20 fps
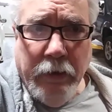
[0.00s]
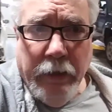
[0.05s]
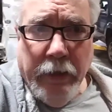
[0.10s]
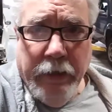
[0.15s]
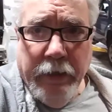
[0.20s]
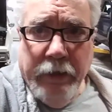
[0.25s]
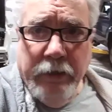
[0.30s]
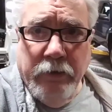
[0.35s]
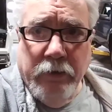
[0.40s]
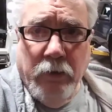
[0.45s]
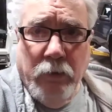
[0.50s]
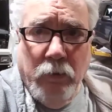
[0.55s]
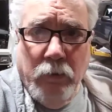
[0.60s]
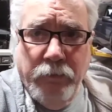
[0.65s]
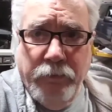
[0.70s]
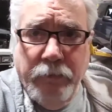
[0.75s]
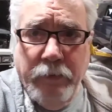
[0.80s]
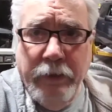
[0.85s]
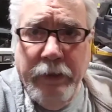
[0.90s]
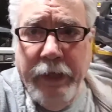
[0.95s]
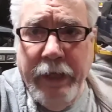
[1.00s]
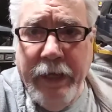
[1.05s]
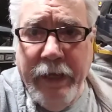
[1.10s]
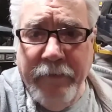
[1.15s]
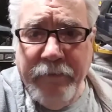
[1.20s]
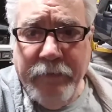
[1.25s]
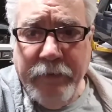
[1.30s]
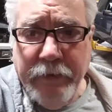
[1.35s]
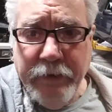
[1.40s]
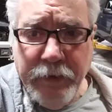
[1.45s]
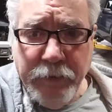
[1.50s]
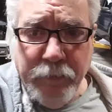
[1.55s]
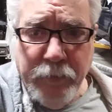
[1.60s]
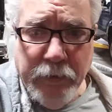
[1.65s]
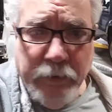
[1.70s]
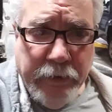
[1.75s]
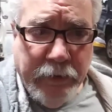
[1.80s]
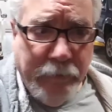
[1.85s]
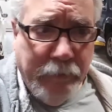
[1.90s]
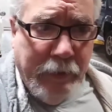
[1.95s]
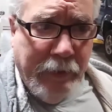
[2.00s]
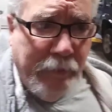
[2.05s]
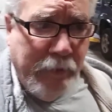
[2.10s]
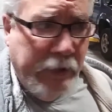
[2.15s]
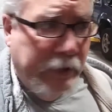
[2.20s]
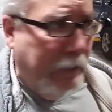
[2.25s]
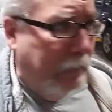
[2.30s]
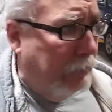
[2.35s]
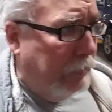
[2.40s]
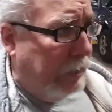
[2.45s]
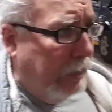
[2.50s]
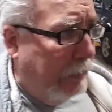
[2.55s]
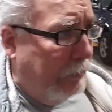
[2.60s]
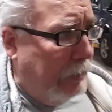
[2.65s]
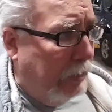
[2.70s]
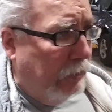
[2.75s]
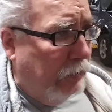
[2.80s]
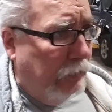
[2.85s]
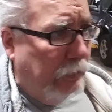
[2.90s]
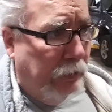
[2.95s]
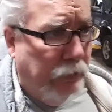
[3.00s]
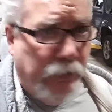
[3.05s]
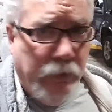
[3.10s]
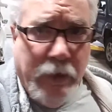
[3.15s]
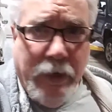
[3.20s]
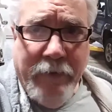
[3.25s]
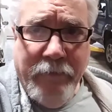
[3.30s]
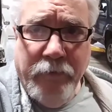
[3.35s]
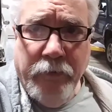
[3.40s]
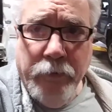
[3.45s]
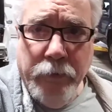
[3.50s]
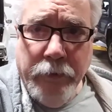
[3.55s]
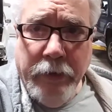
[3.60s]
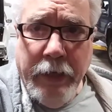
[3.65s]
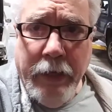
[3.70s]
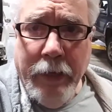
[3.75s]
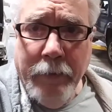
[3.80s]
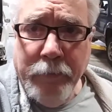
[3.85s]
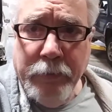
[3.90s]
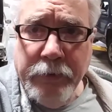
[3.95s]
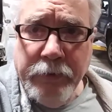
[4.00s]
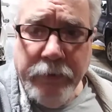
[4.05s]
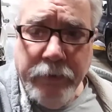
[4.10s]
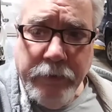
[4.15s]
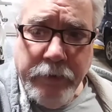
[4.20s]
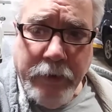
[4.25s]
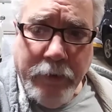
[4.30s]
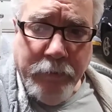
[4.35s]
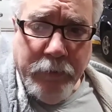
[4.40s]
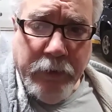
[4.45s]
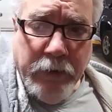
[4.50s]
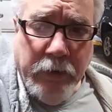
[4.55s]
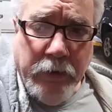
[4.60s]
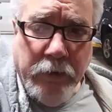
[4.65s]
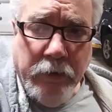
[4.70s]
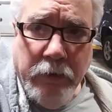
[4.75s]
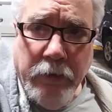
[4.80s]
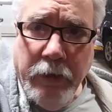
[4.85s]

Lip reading: And then the whole front half of this building, maybe sometime I'll do a drive-through campus or something